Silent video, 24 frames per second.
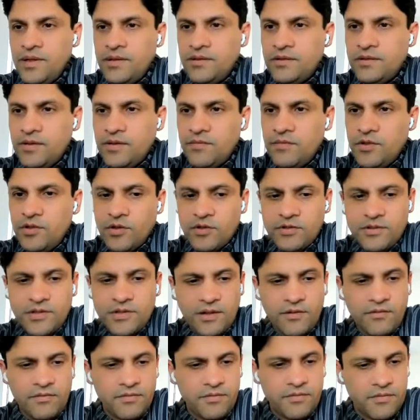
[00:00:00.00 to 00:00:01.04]
Please stay with
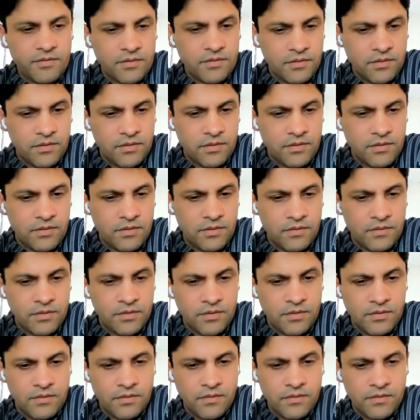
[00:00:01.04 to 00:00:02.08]
yourself
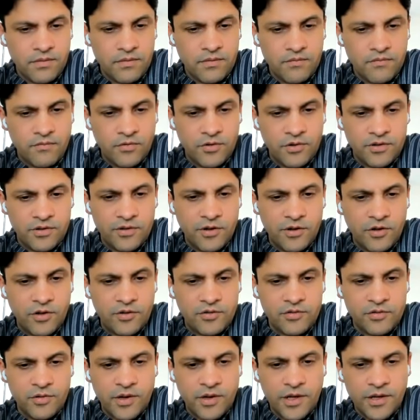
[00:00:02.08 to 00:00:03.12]
for as
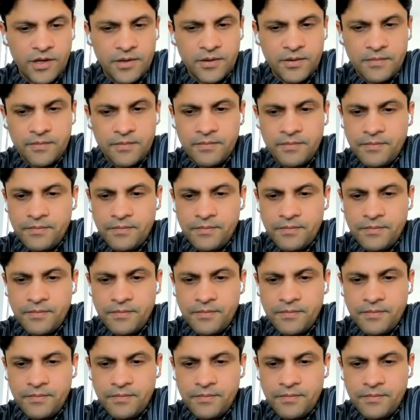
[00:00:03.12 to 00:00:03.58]
long as you like.